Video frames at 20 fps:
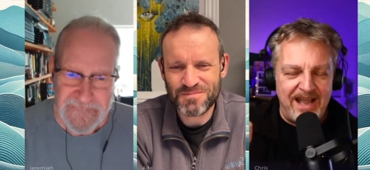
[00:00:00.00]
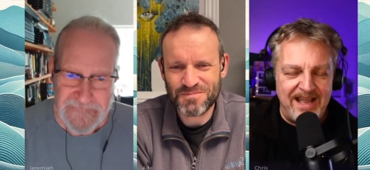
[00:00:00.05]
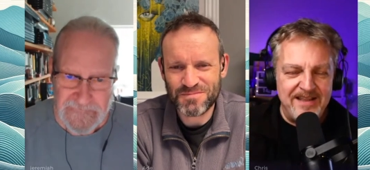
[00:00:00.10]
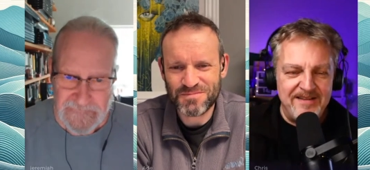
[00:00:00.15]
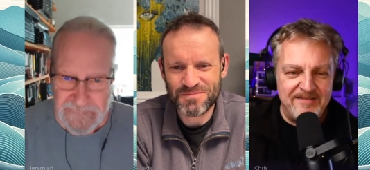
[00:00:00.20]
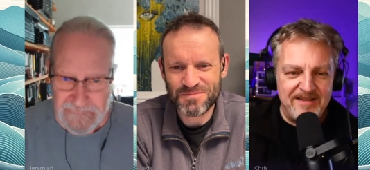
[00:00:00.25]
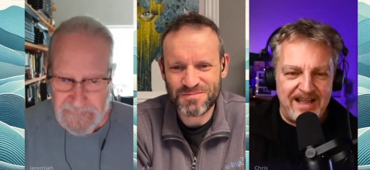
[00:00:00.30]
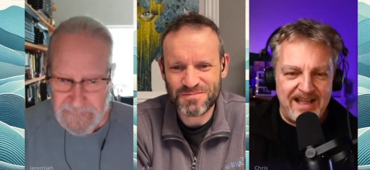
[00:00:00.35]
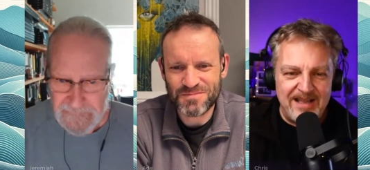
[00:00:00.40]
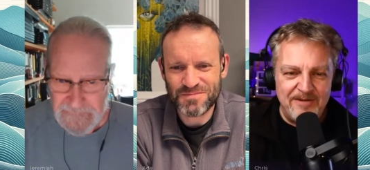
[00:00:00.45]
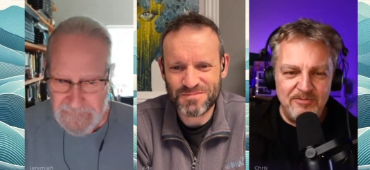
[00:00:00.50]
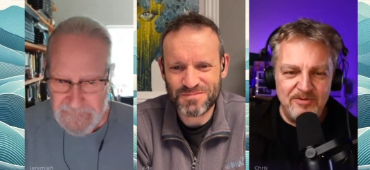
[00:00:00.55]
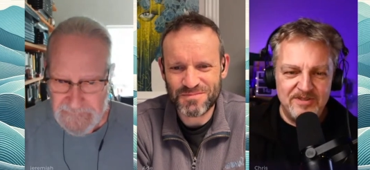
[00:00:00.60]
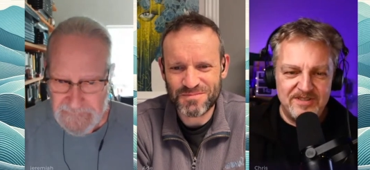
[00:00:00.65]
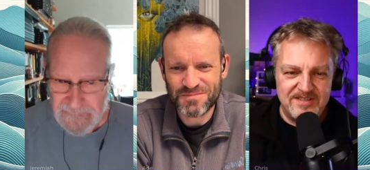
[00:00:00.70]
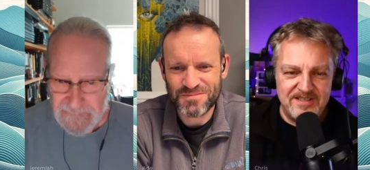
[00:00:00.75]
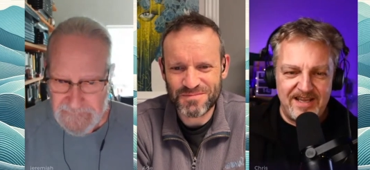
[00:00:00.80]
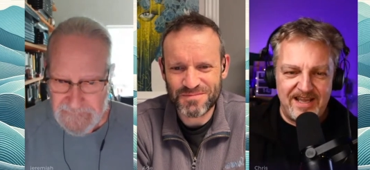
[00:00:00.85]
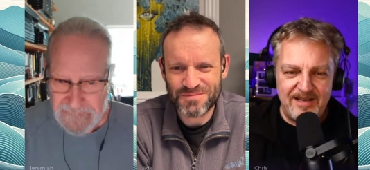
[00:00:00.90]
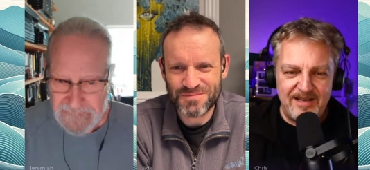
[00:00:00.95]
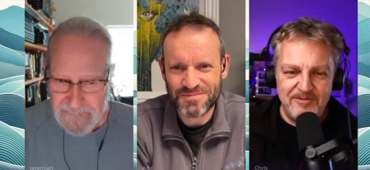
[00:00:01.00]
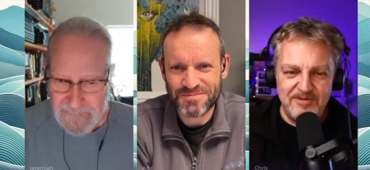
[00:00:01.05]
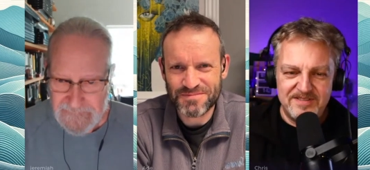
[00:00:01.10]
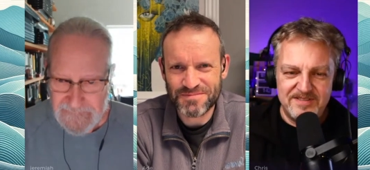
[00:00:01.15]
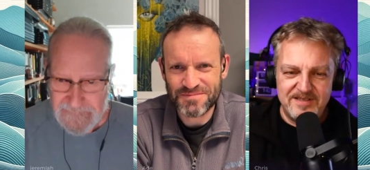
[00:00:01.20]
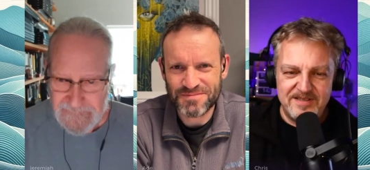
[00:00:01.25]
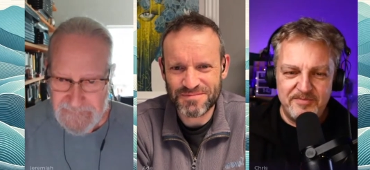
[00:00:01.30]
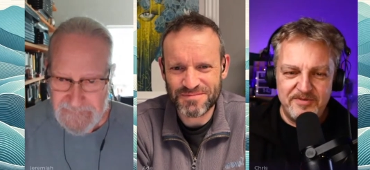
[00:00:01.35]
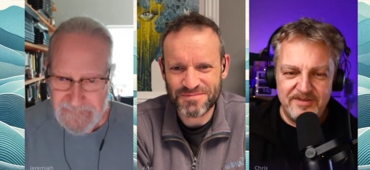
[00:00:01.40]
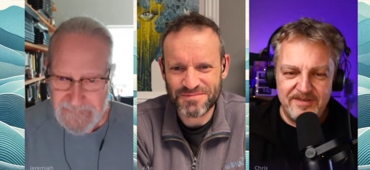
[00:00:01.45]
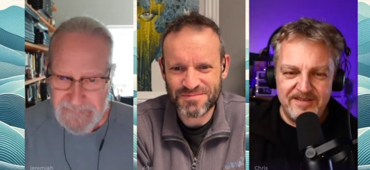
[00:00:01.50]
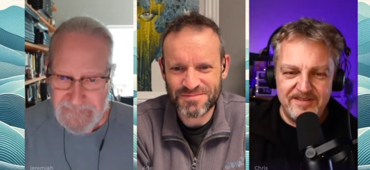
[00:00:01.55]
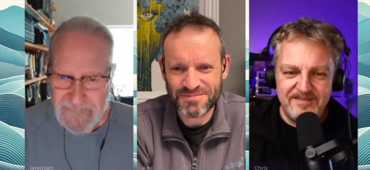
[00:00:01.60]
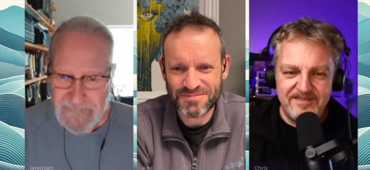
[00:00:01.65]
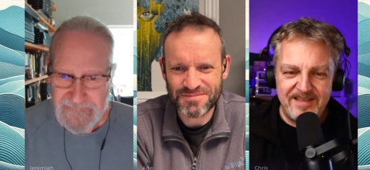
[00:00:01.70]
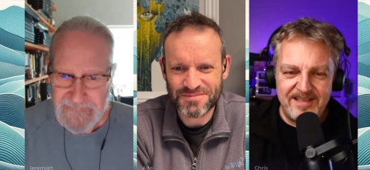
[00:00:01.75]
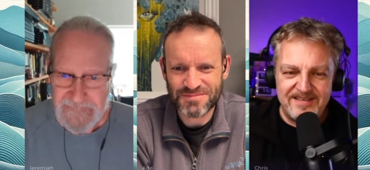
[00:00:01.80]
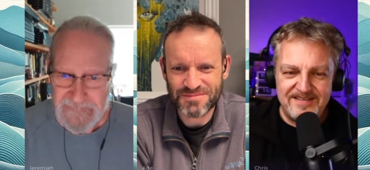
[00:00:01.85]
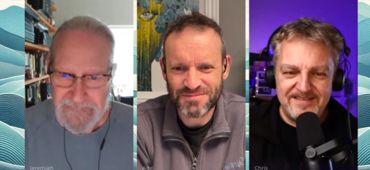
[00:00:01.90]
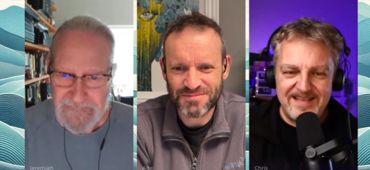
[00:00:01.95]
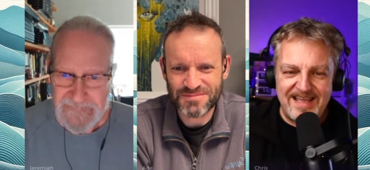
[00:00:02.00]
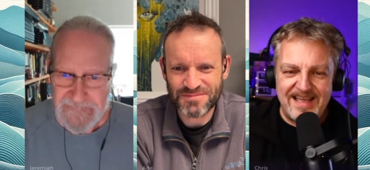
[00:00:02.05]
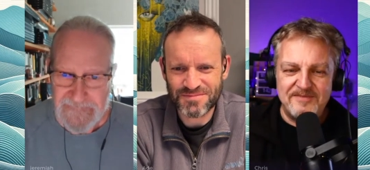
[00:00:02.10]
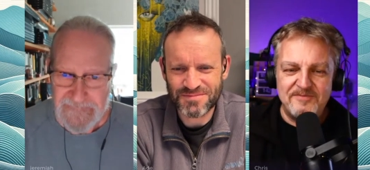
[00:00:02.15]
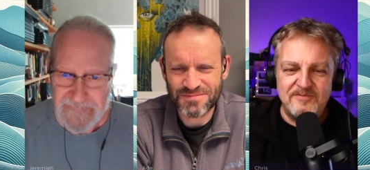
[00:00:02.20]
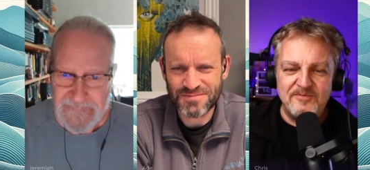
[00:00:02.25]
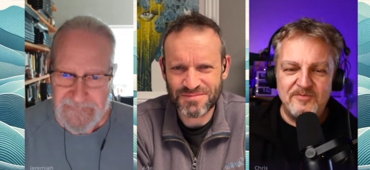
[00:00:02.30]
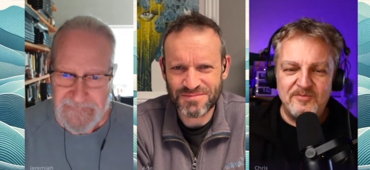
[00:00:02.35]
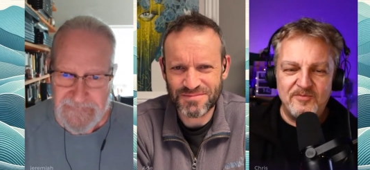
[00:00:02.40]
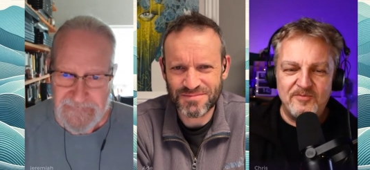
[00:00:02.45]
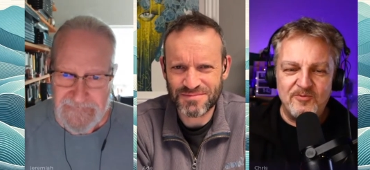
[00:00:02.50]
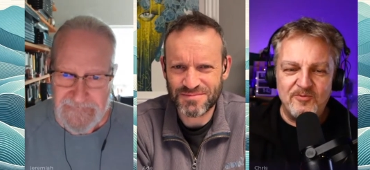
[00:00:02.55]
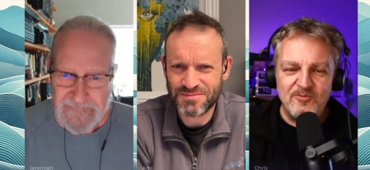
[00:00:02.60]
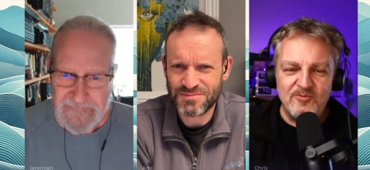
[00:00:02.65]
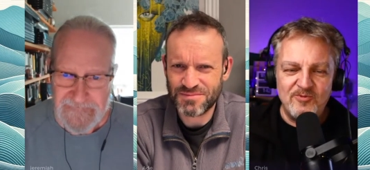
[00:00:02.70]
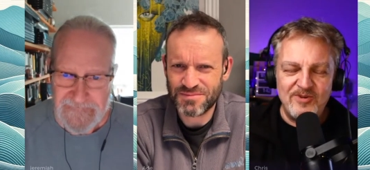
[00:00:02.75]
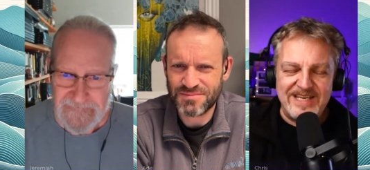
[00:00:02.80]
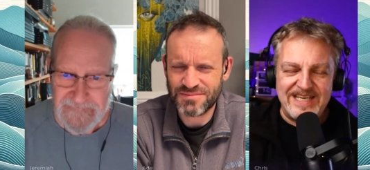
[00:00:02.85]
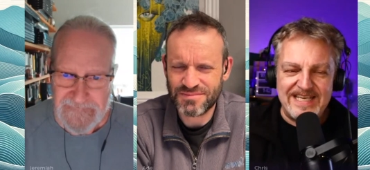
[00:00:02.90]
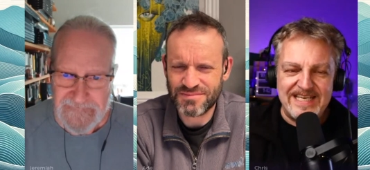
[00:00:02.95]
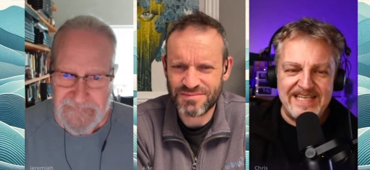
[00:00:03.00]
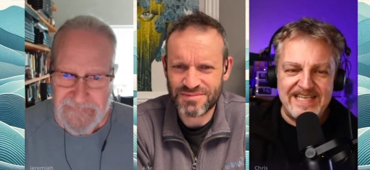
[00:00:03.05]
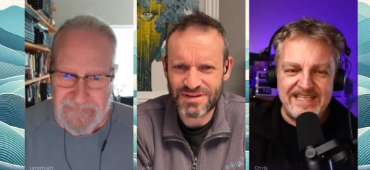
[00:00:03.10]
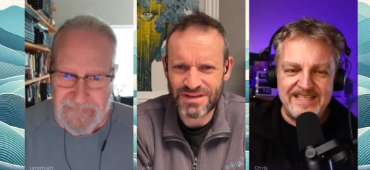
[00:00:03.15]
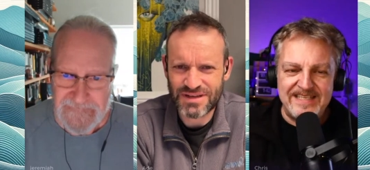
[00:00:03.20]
Speaker 1: I, I, would, I would stipulate that that really